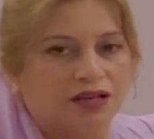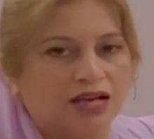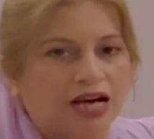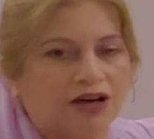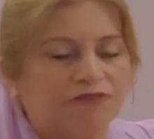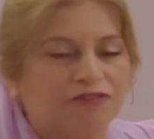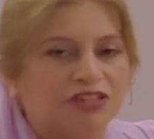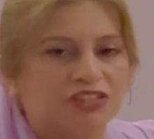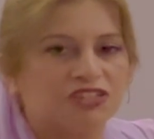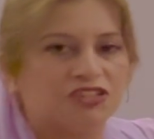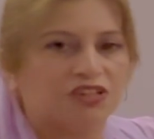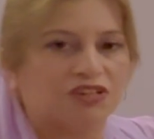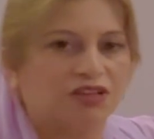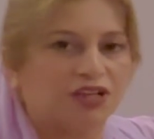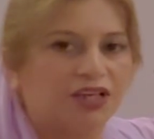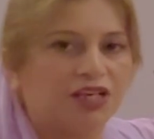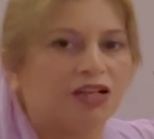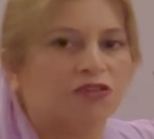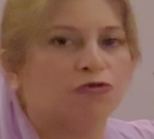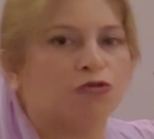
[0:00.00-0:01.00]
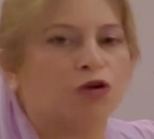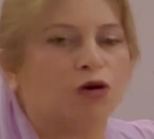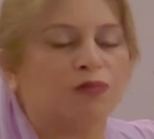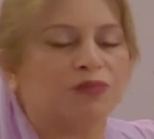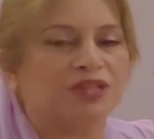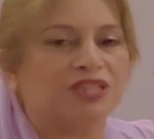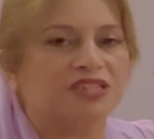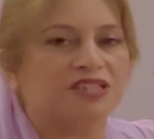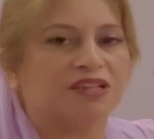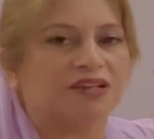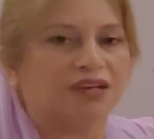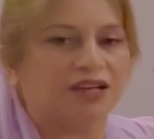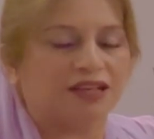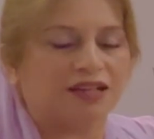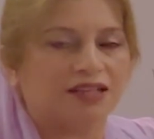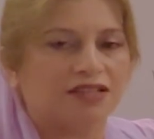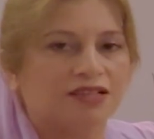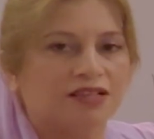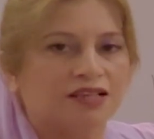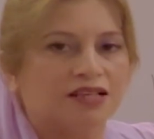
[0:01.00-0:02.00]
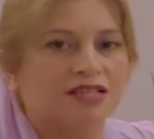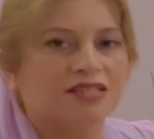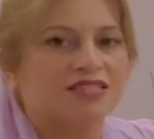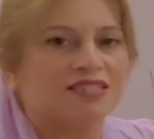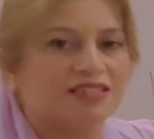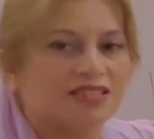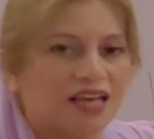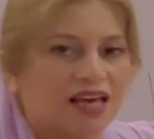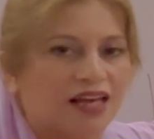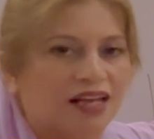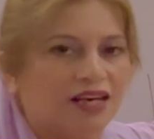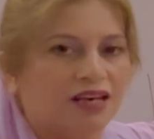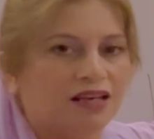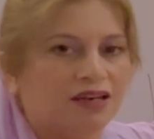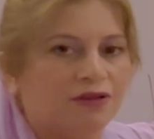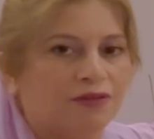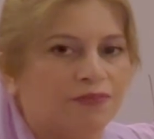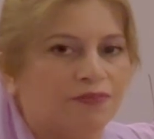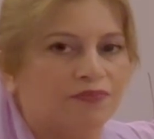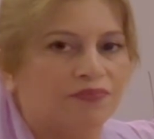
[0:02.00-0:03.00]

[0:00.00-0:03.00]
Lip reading: After secreting from the secreting cell,